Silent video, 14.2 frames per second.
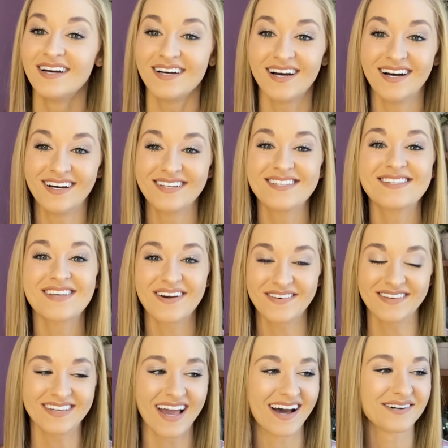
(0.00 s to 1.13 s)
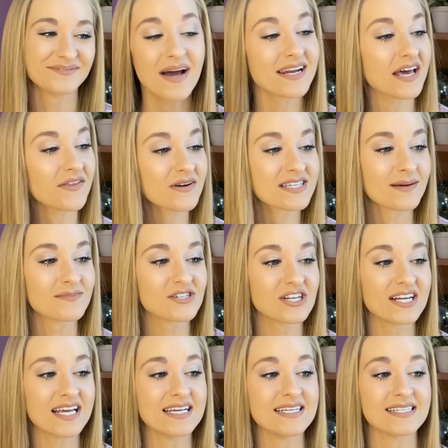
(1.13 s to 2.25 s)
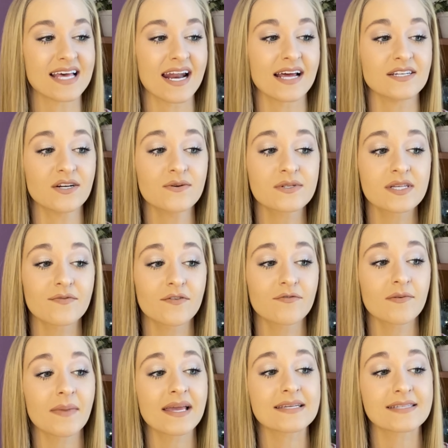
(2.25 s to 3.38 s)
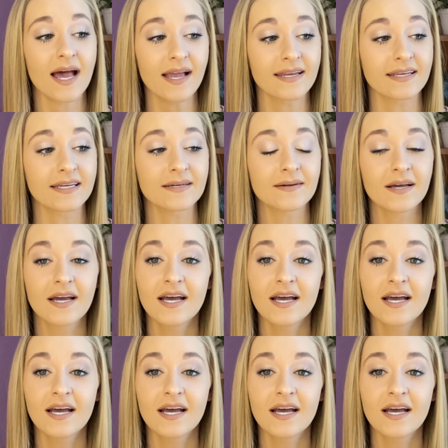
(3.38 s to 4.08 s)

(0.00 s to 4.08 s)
Uh, so yeah, another assumption is that I don't suffer from anxiety.